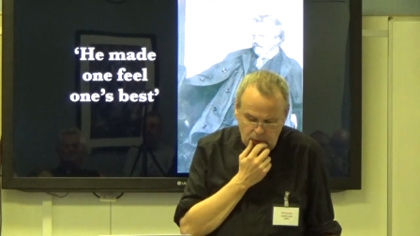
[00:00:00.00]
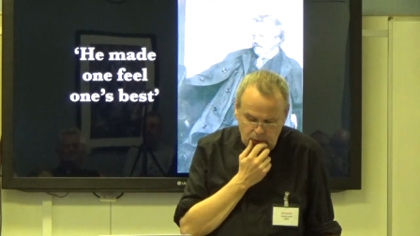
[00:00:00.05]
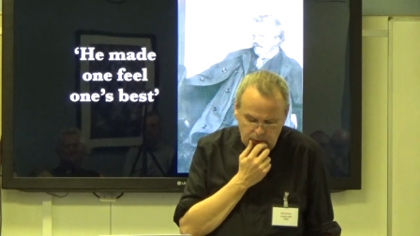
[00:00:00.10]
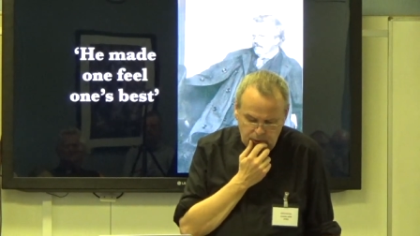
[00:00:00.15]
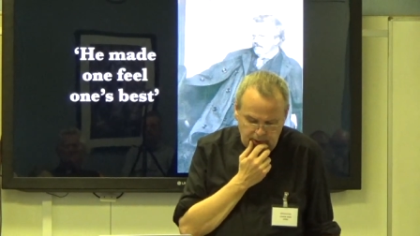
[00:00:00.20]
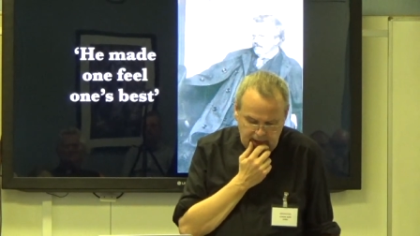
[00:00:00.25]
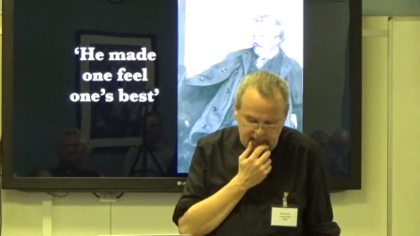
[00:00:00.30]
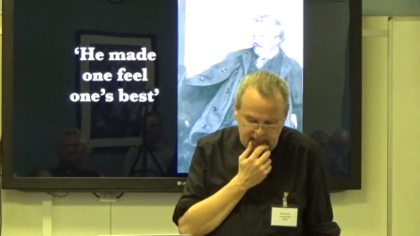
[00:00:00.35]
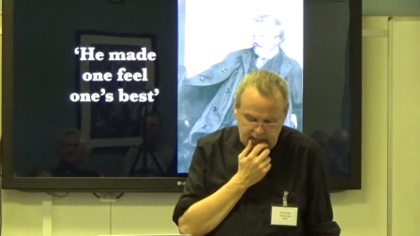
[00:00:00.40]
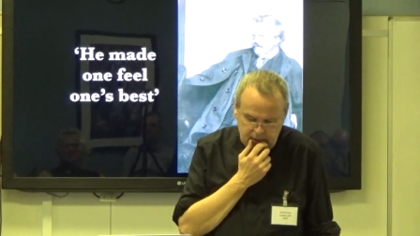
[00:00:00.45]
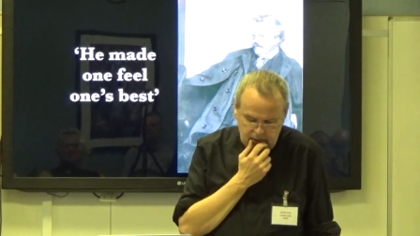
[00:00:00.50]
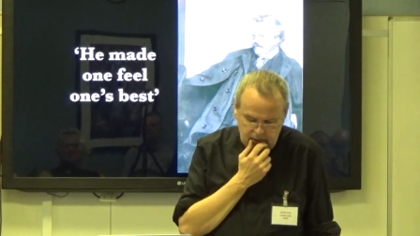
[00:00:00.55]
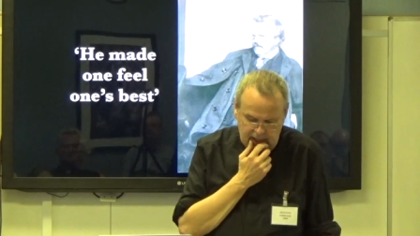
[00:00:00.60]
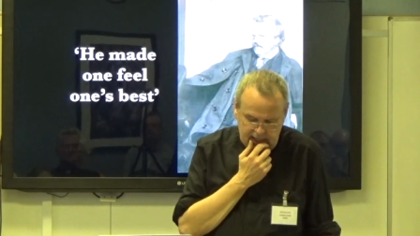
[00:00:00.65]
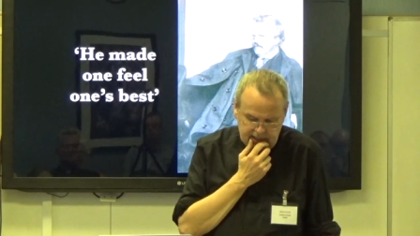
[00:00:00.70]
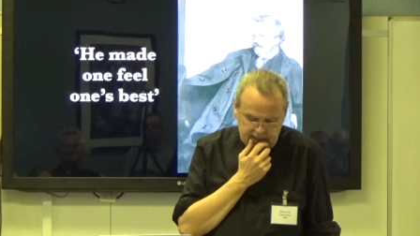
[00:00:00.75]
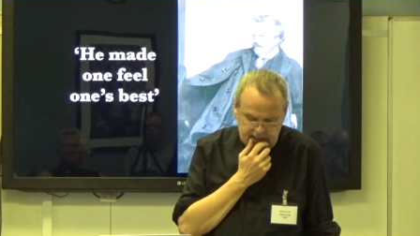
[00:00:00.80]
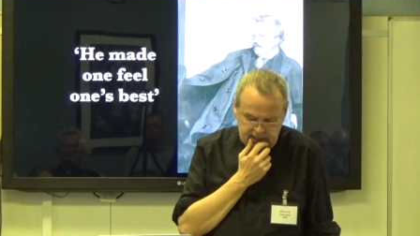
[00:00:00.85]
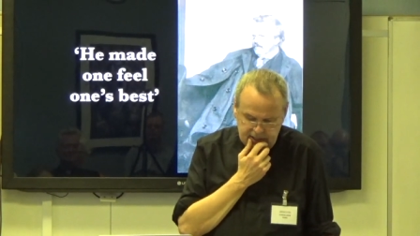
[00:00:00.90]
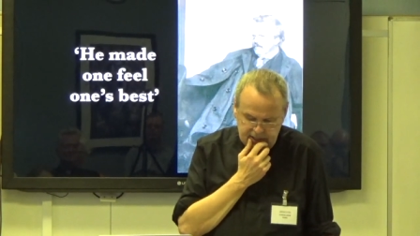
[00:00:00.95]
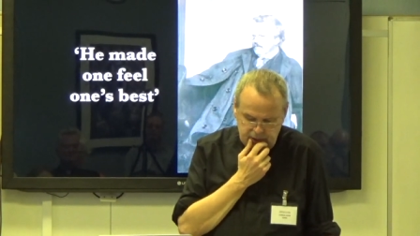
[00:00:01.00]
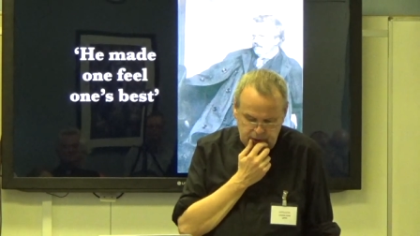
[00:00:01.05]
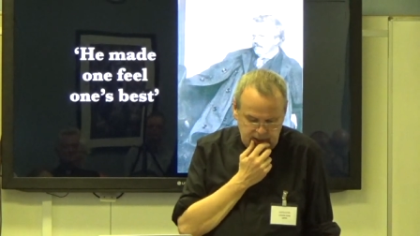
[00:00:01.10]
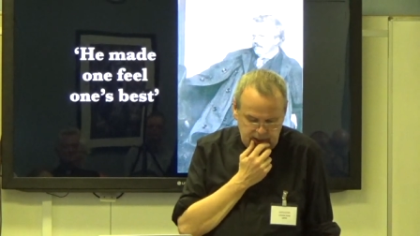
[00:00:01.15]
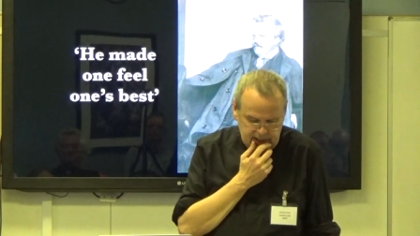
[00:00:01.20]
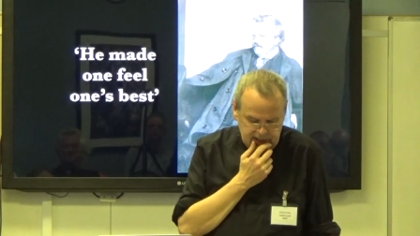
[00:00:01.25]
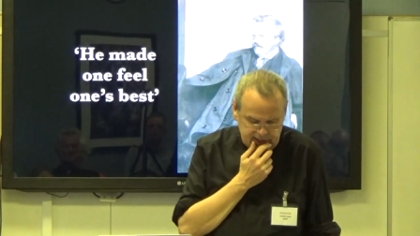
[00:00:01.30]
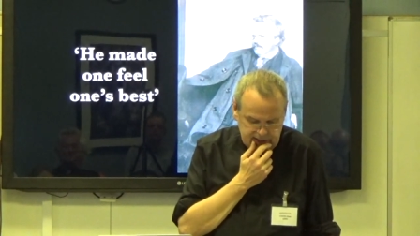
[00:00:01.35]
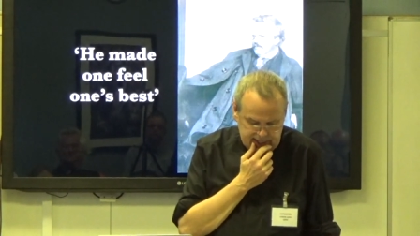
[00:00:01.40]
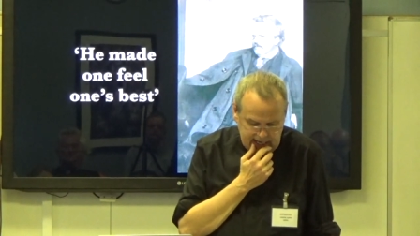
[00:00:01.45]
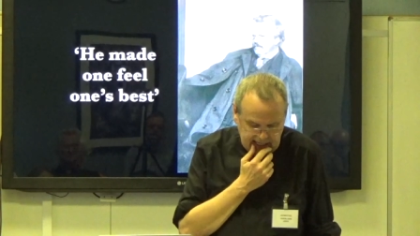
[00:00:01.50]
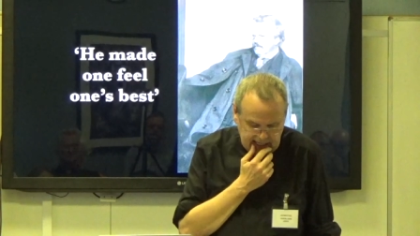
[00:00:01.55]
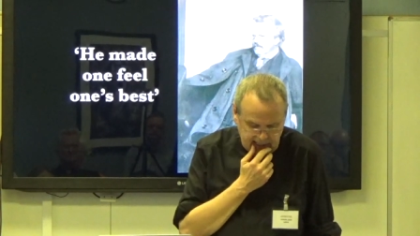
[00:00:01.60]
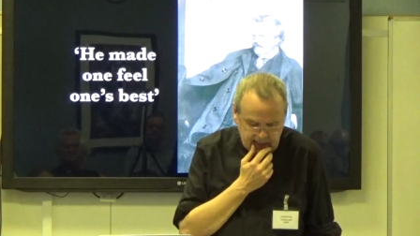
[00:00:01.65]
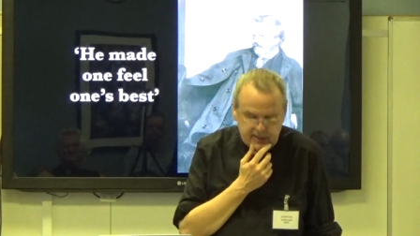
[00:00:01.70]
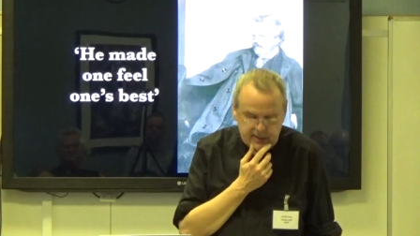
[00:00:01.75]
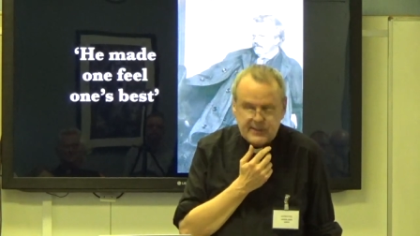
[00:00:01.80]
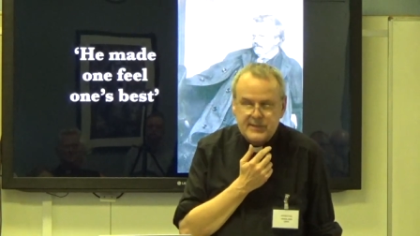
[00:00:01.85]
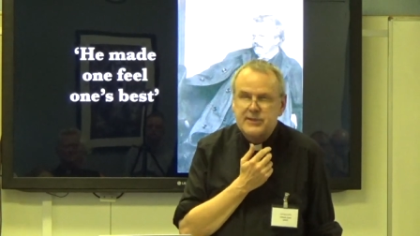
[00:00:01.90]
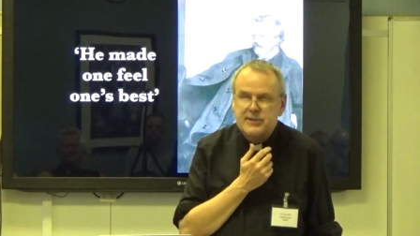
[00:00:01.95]
already granted to his
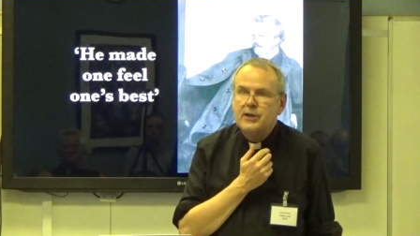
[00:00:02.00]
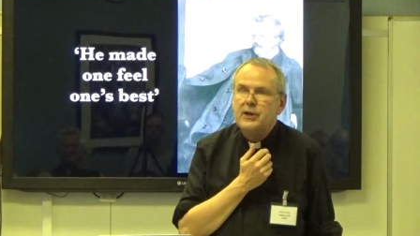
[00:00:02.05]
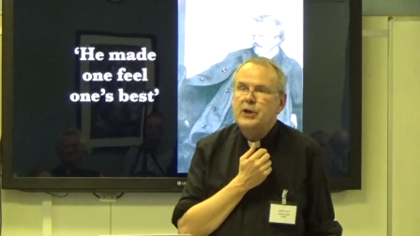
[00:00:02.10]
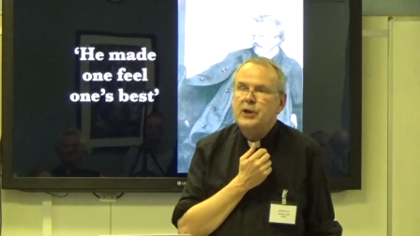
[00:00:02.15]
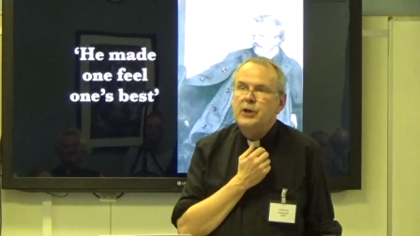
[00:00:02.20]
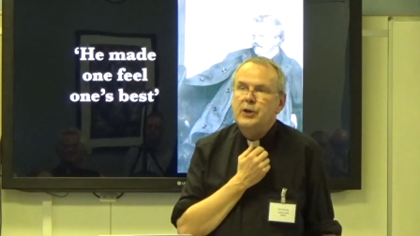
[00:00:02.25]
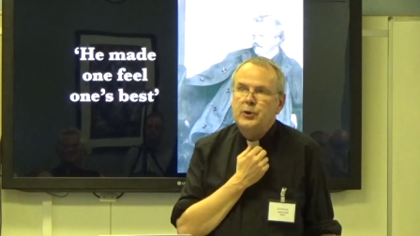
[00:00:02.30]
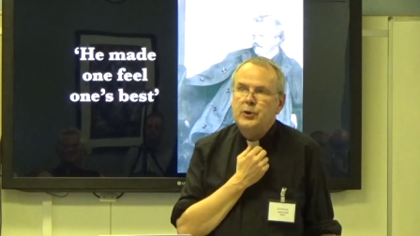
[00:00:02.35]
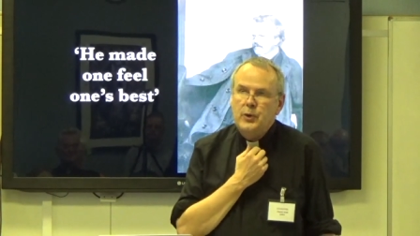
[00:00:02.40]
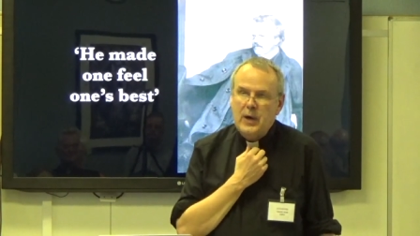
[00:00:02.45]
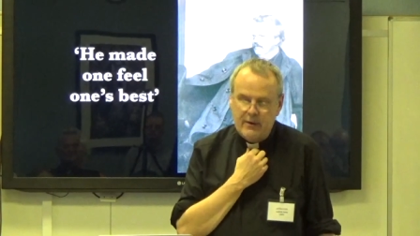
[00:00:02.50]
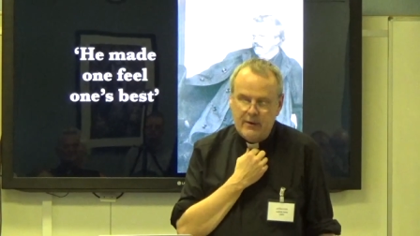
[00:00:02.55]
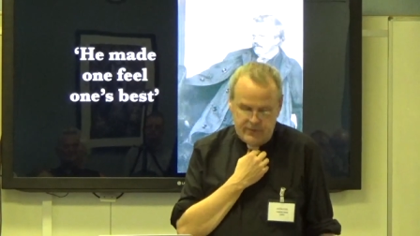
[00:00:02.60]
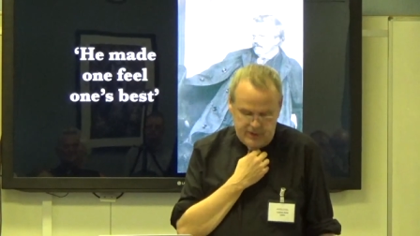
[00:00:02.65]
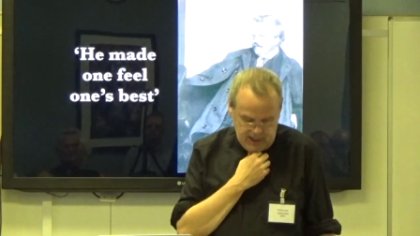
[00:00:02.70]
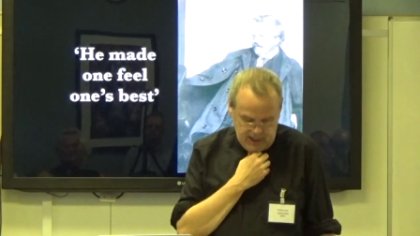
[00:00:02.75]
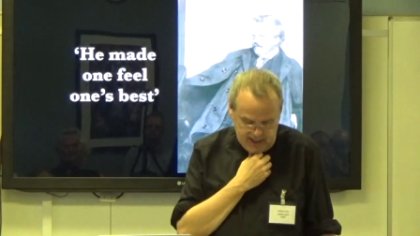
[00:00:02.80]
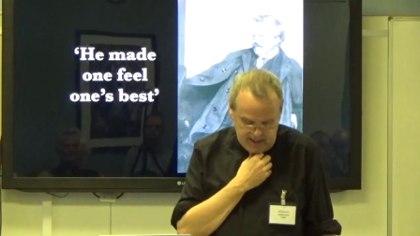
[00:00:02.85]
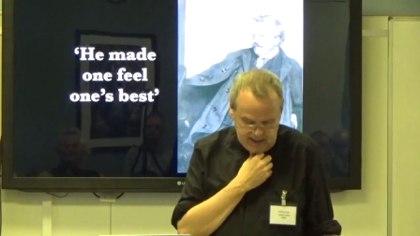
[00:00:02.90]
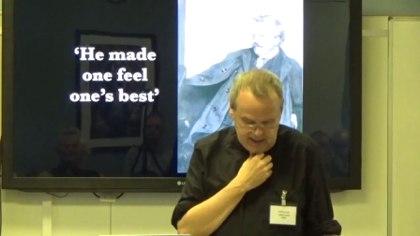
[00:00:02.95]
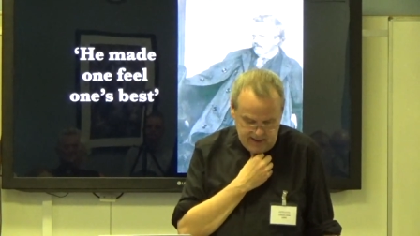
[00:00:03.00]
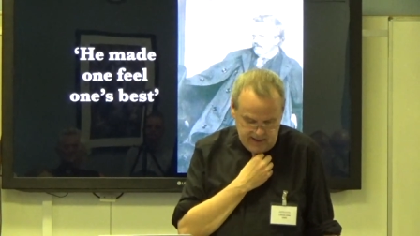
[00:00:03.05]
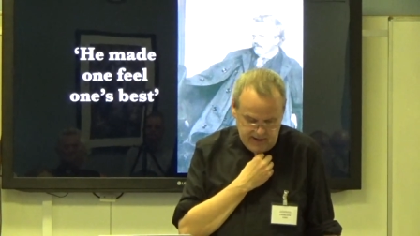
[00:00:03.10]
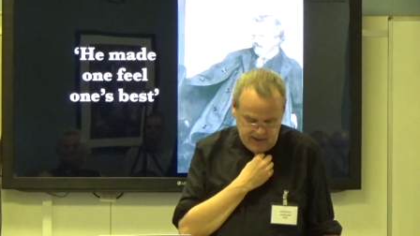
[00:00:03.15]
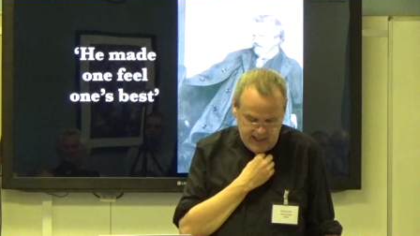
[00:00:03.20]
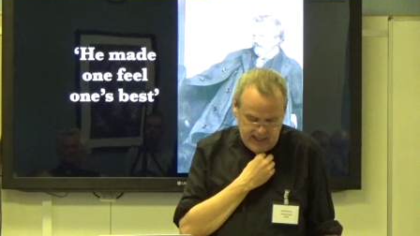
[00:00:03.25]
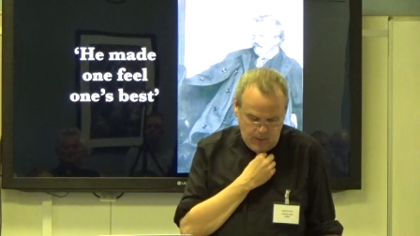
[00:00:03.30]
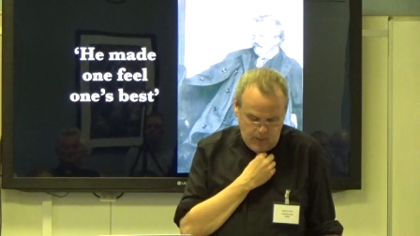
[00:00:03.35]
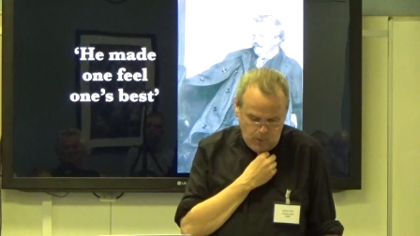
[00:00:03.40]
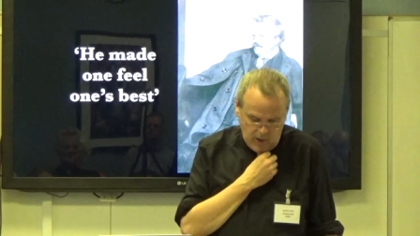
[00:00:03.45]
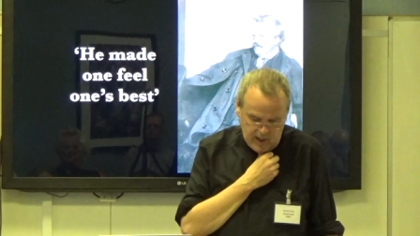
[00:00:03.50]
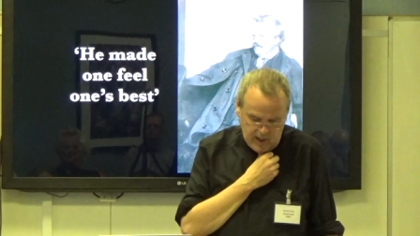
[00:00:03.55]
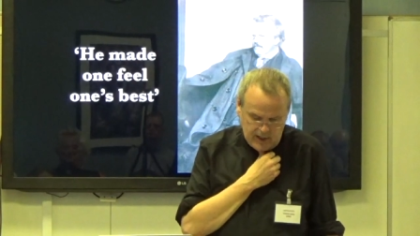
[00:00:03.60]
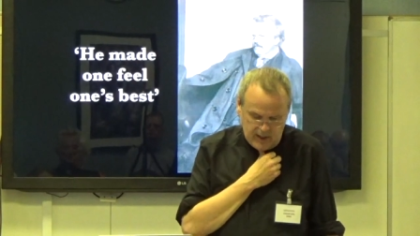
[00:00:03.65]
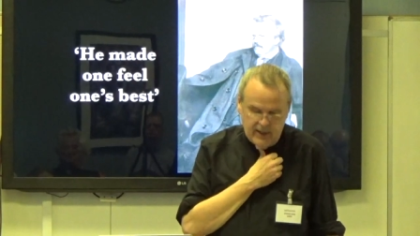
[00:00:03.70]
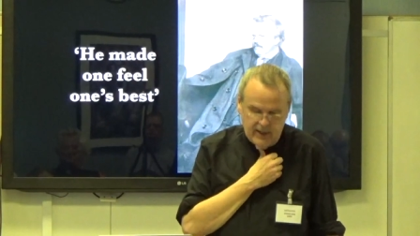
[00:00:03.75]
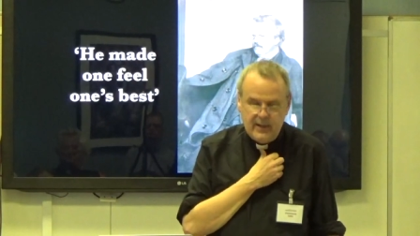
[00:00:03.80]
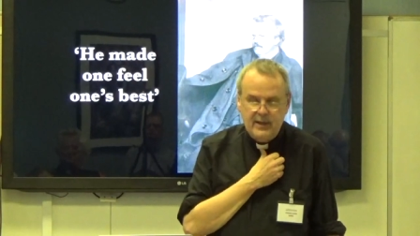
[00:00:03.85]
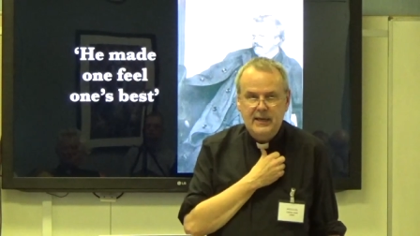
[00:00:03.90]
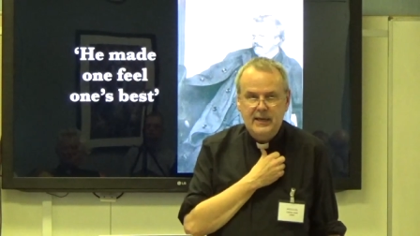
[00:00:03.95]
saints who have done their work
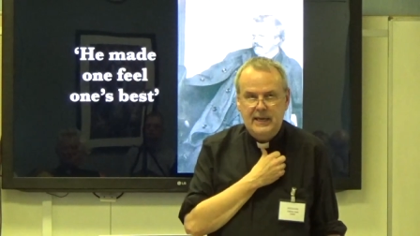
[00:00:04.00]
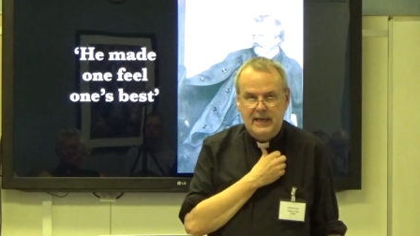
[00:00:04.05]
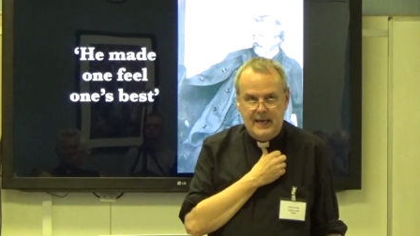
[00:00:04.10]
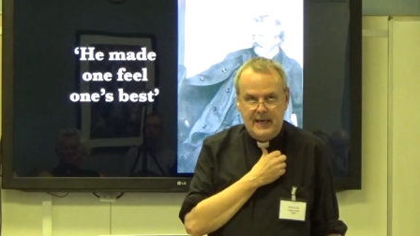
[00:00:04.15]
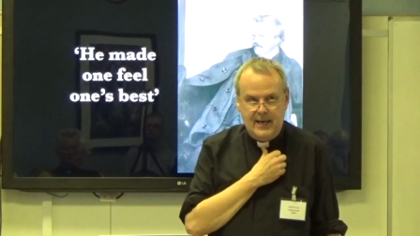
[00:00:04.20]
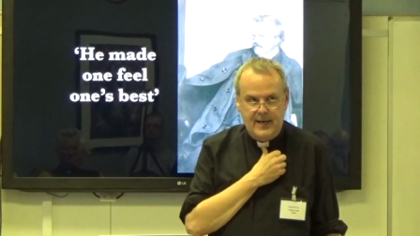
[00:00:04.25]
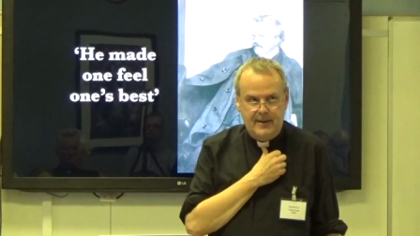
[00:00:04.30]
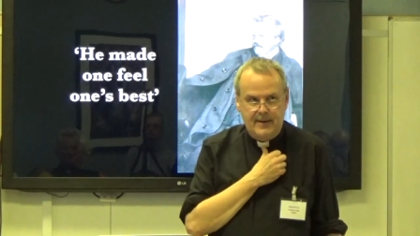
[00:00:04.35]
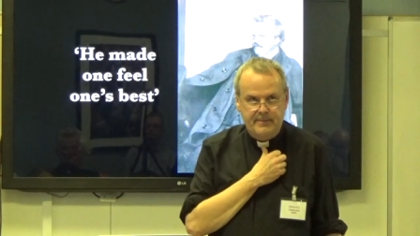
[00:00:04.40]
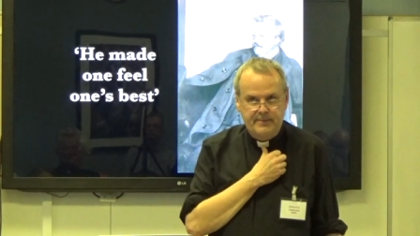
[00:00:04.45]
here.